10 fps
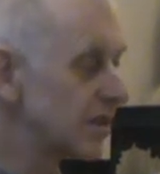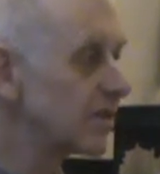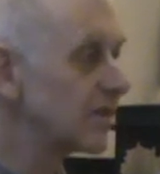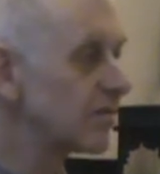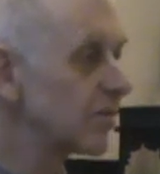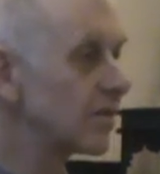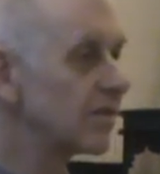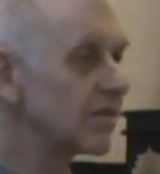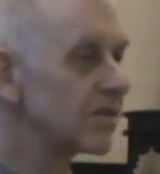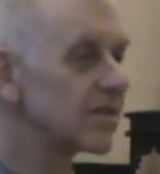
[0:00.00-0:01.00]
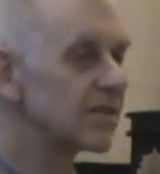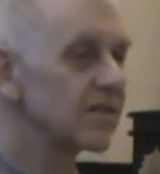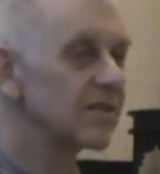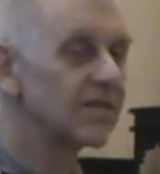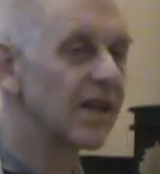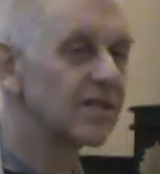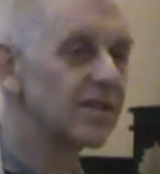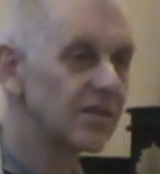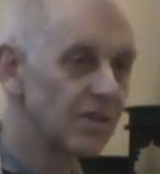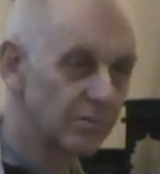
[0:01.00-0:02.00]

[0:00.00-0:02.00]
then one is actually in